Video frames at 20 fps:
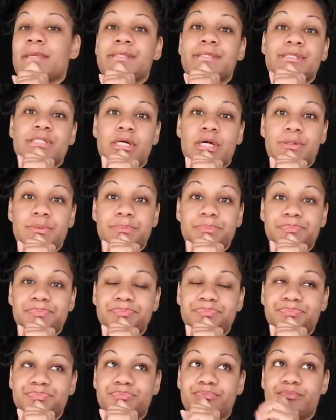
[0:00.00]
So
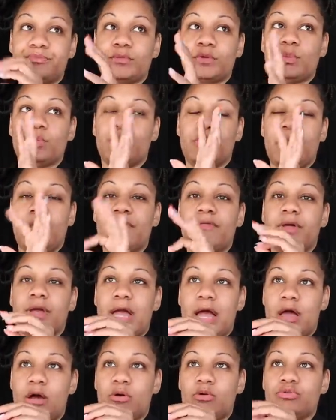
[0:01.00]
we'll have the
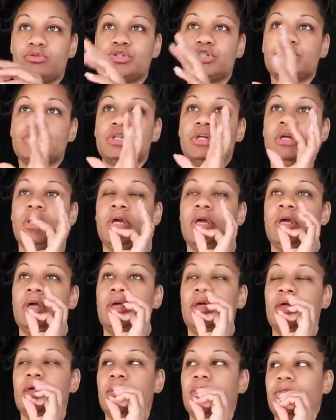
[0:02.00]
couch,
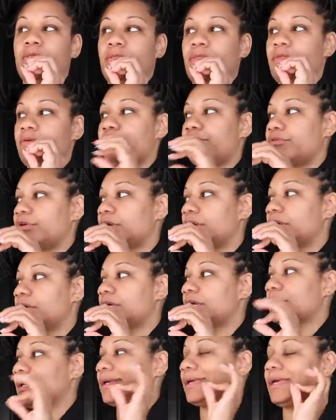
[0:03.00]
the
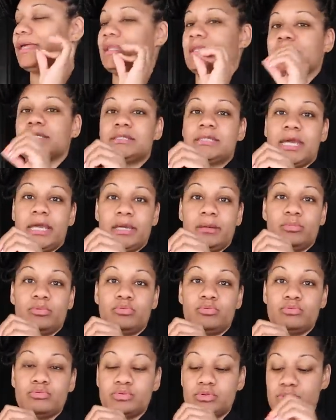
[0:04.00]
rug, and the
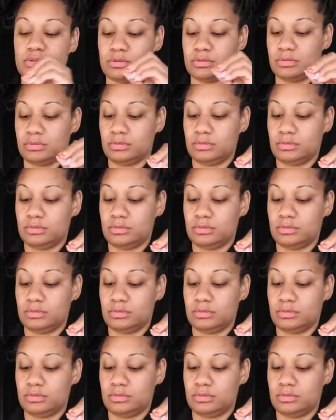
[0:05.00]
tables.